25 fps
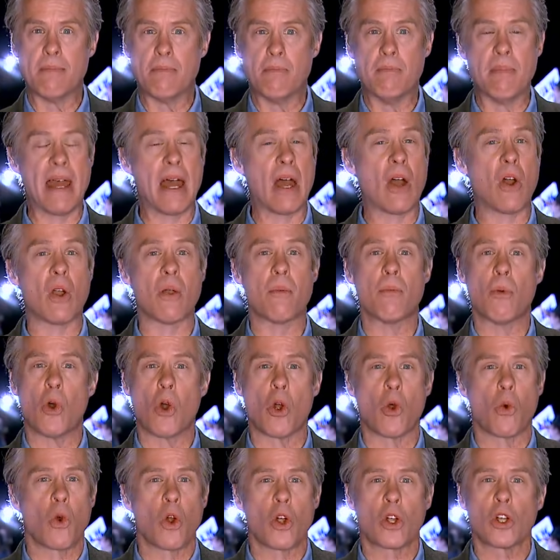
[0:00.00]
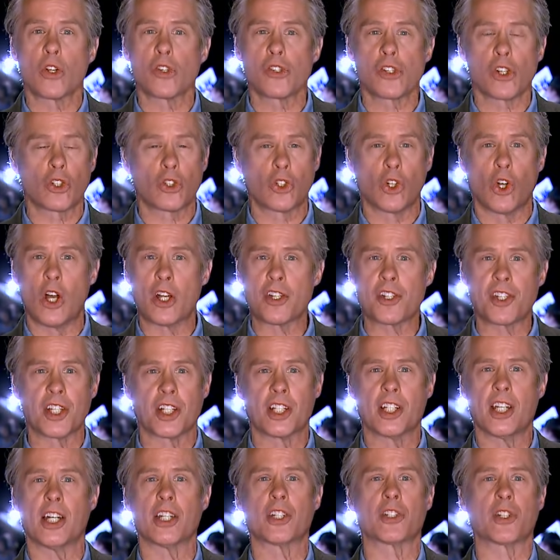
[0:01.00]
More and more workers across the
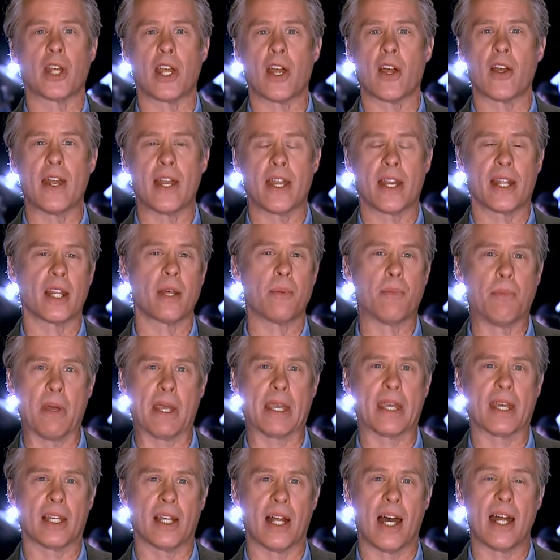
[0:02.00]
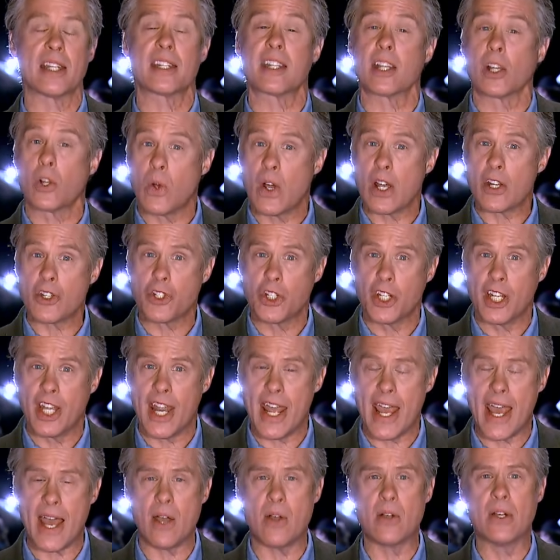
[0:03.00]
country are hitting the picket lines. The question
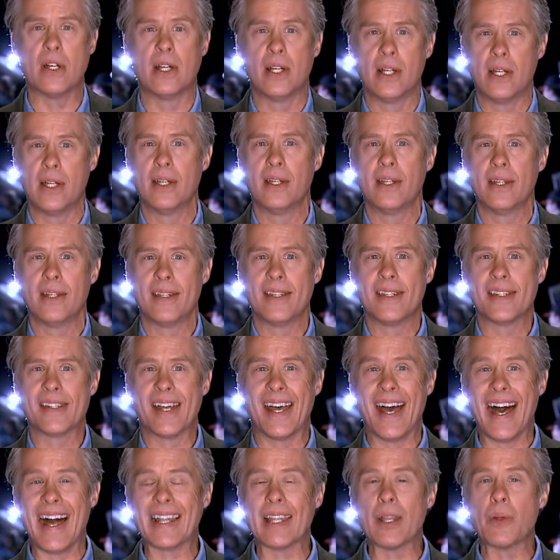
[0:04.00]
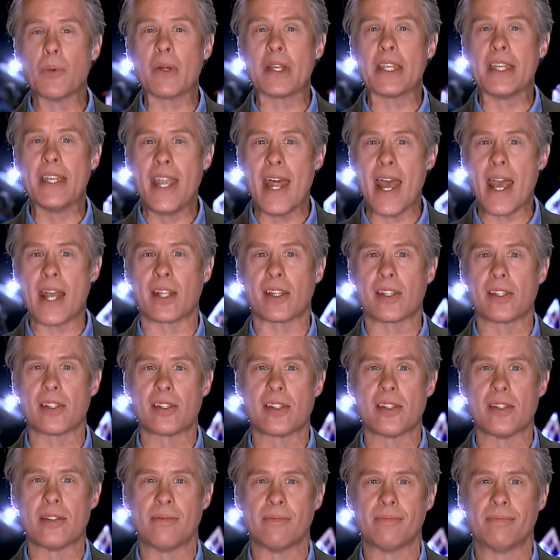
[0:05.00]
now is Hollywood
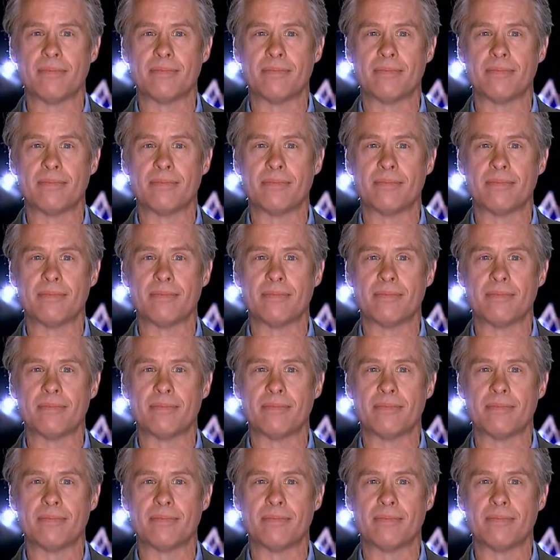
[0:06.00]
next?